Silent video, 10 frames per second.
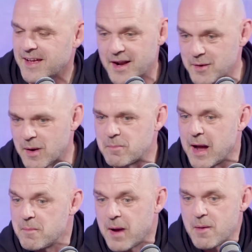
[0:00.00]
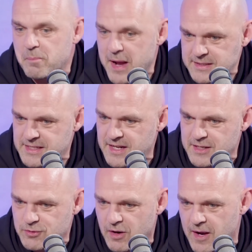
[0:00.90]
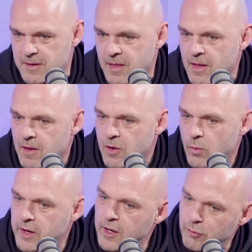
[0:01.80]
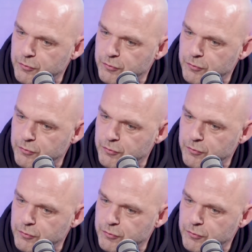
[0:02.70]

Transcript: Anyway, back, back, back to this, right, right? So we're gonna